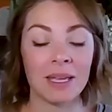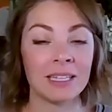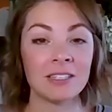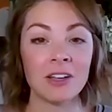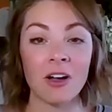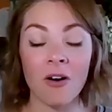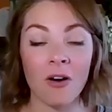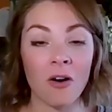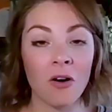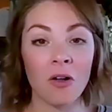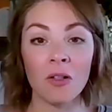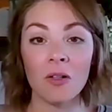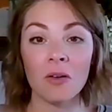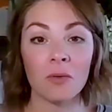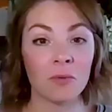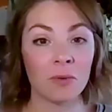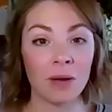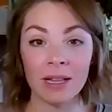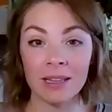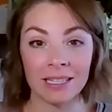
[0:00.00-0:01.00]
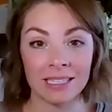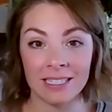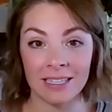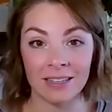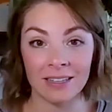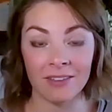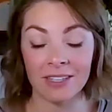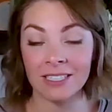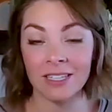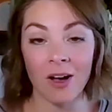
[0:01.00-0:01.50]
It's all
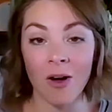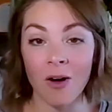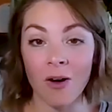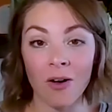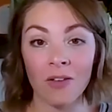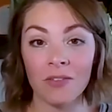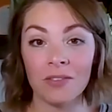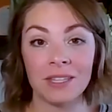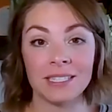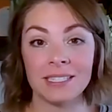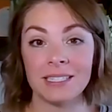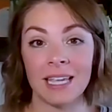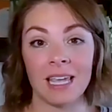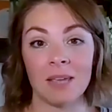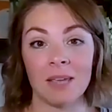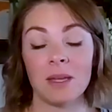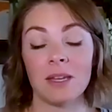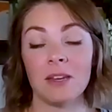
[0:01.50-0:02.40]
relative. It's all the same.